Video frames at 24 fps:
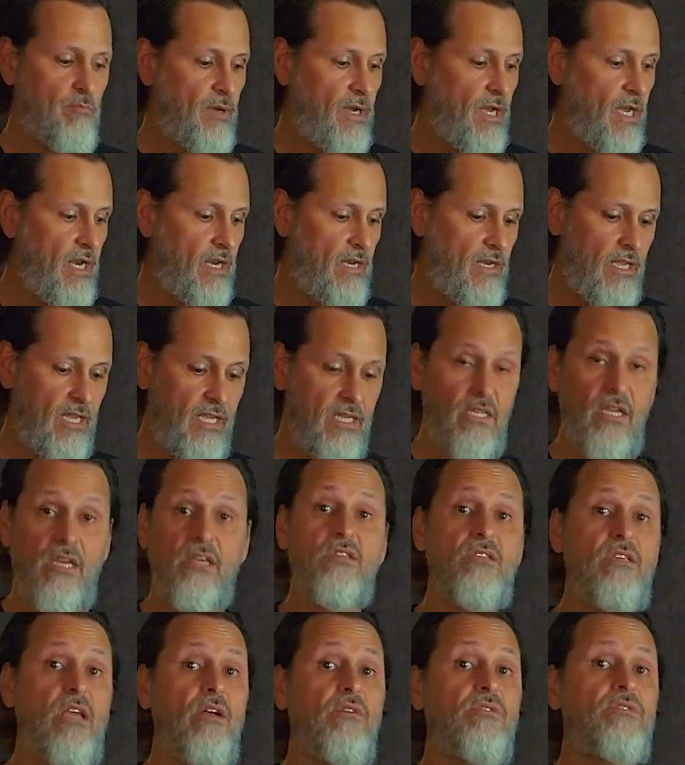but it
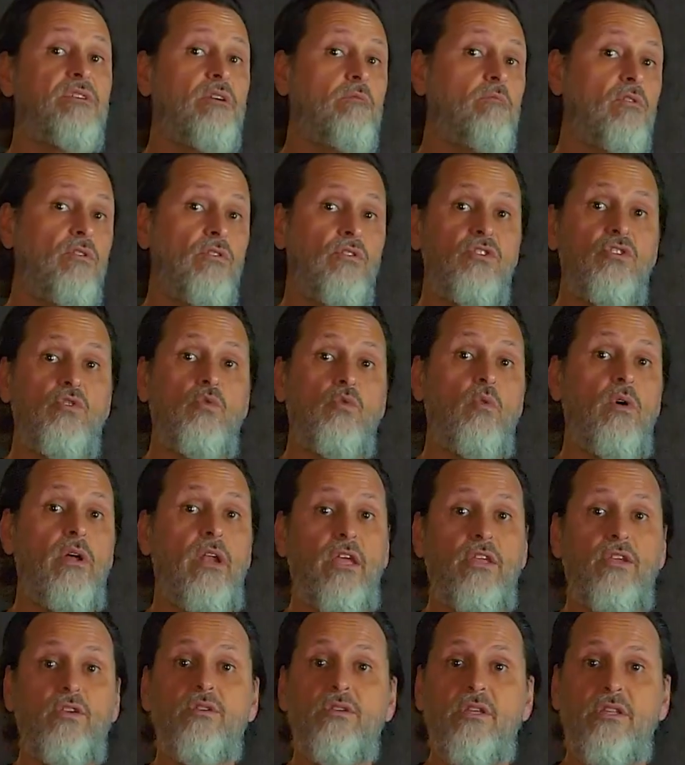does sound similar to what I
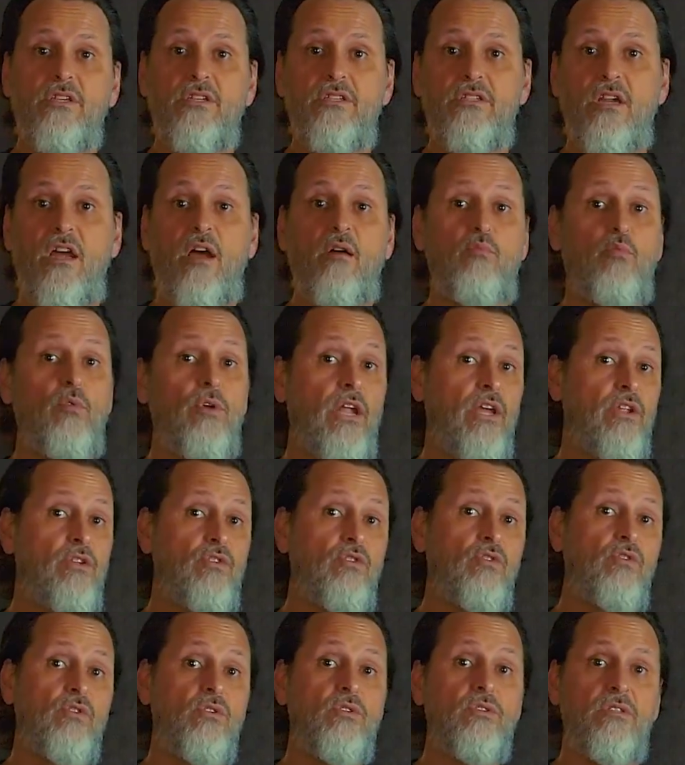use on the Stomp when I do
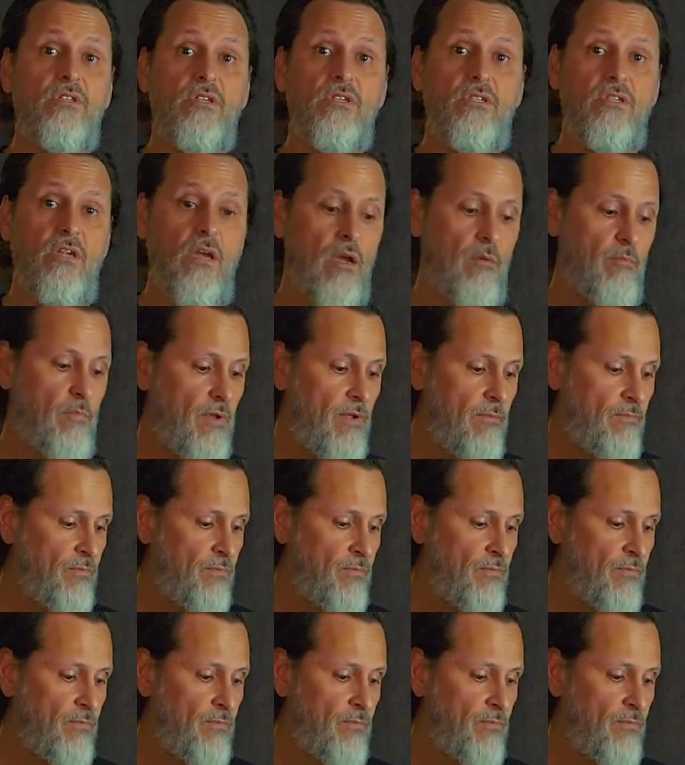use the Stomp